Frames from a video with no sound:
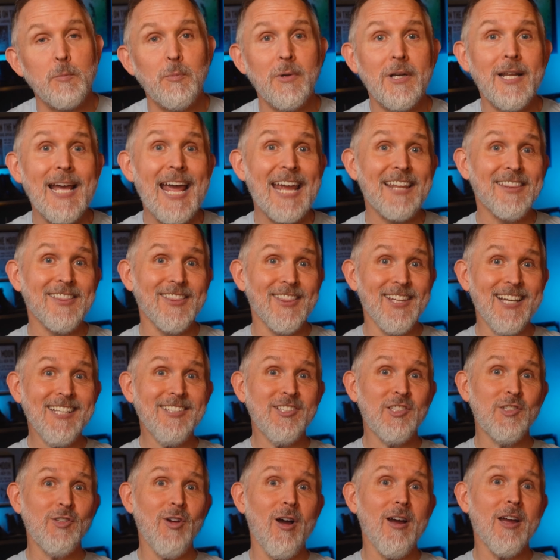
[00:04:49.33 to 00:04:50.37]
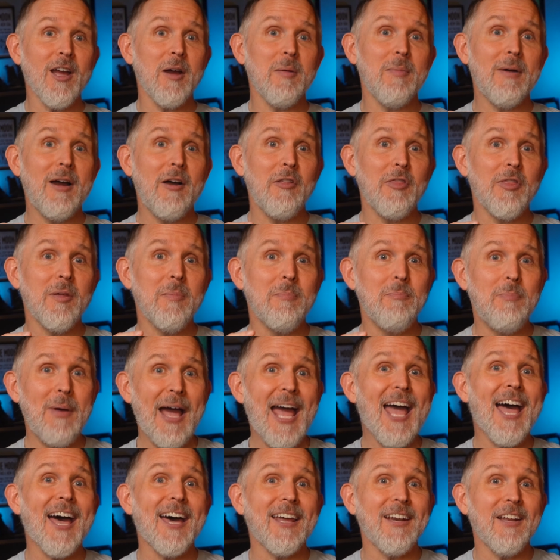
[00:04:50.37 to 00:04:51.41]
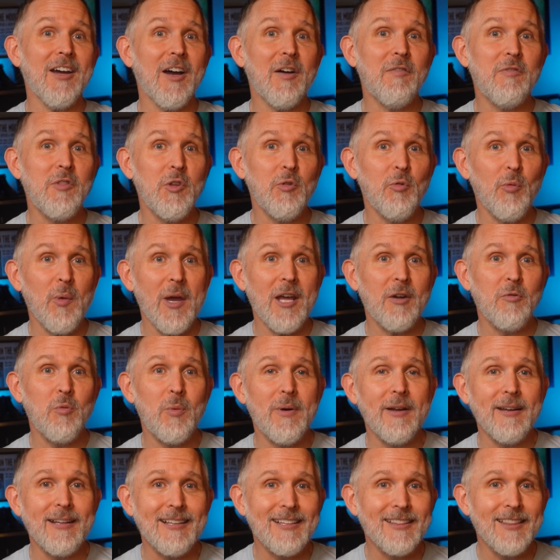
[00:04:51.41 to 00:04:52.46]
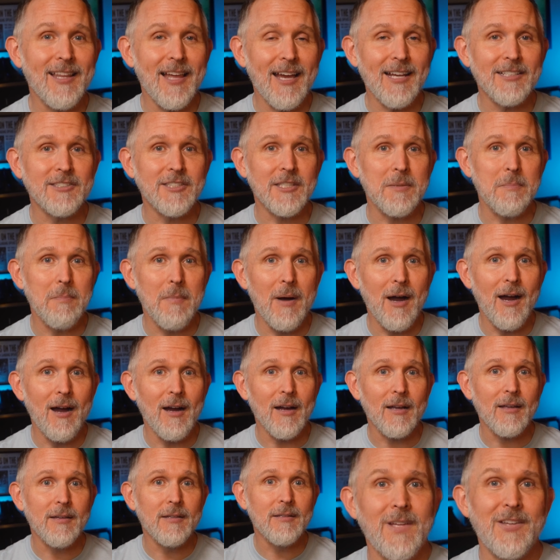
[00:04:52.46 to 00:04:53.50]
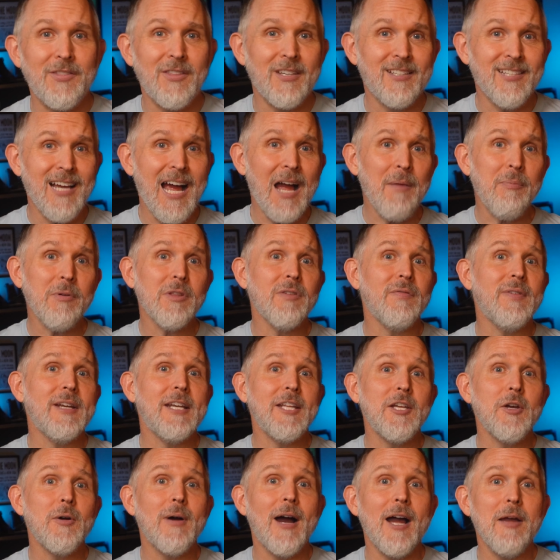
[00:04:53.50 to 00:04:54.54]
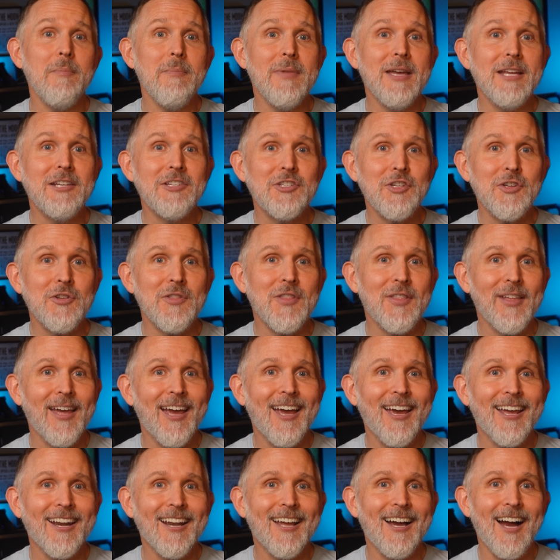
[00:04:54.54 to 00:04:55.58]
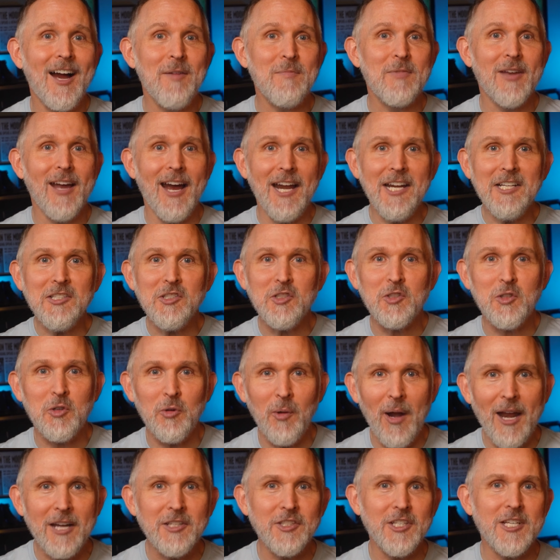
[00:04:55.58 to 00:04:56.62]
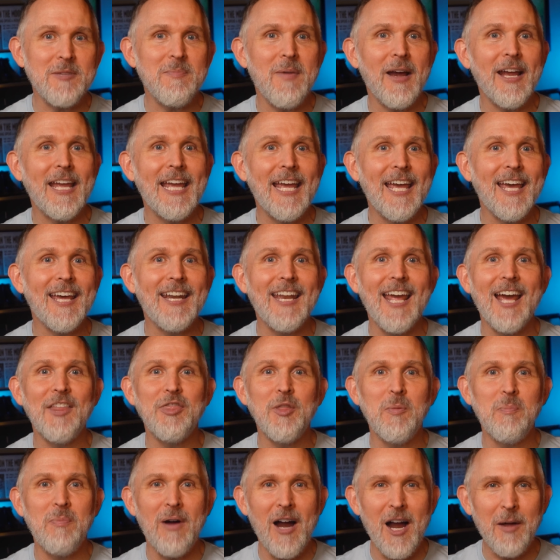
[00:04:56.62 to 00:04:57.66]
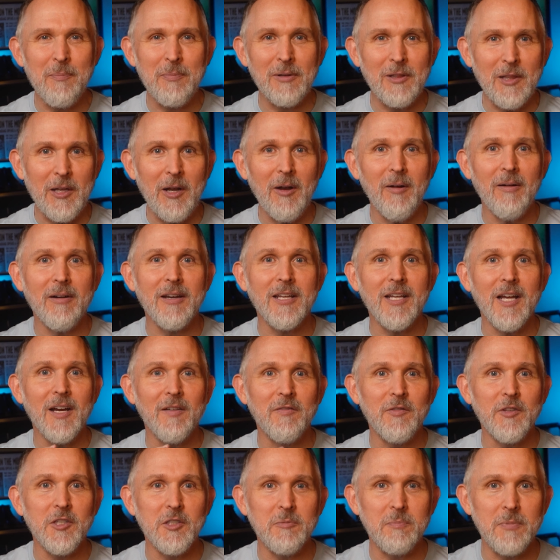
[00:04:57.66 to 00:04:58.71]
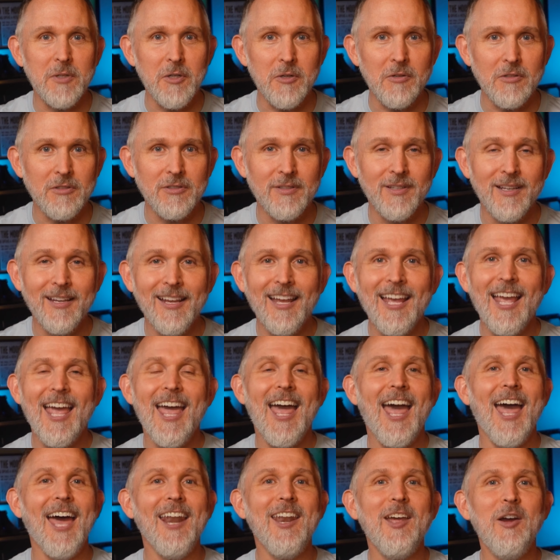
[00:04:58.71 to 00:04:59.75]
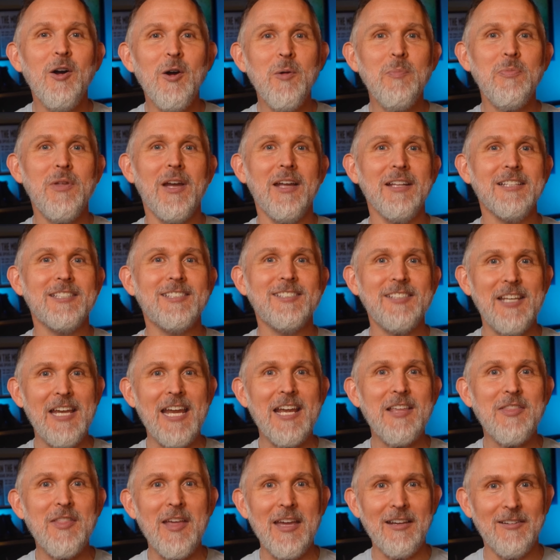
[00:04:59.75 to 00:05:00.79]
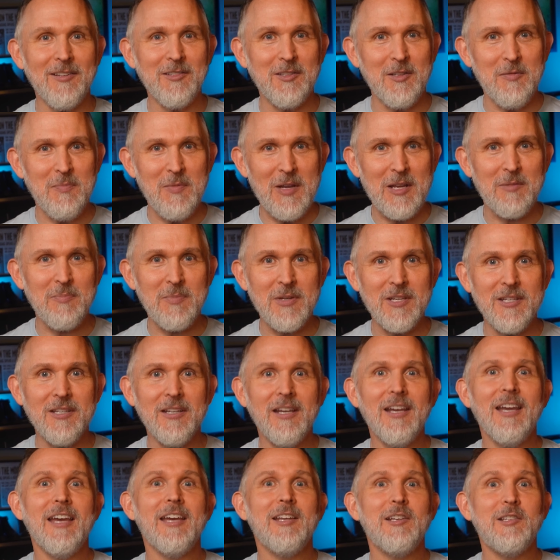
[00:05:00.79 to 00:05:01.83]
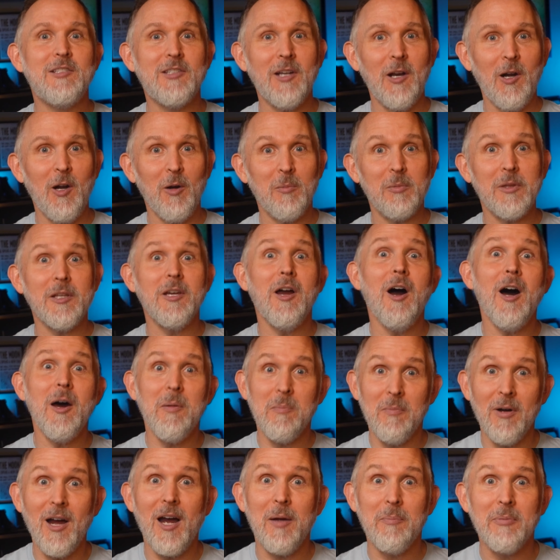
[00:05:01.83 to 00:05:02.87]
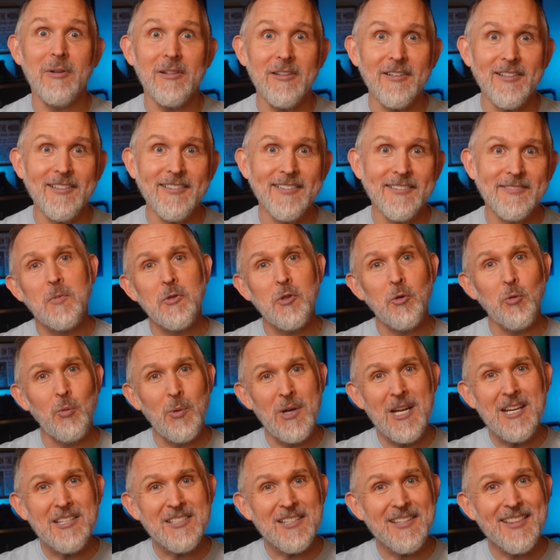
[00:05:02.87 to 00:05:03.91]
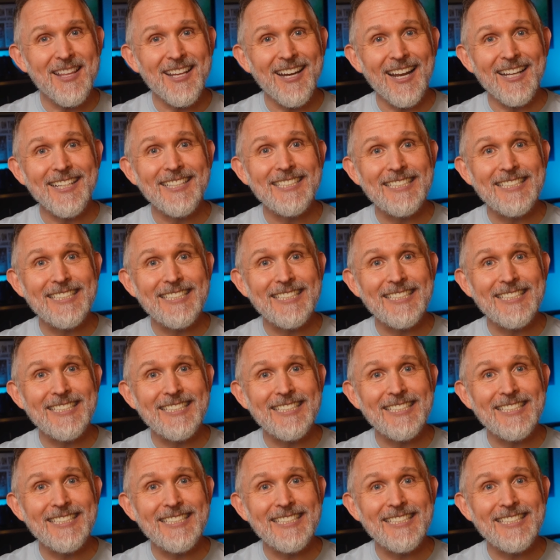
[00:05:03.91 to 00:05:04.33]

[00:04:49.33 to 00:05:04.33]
But hey, let's talk about the bad of the Red Wing Classic Moc. At the top of the video, I mentioned that I'm kind of scratching my head at the popularity of these boots, and I hope that saying that doesn't make me terribly unpopular. But the reason that I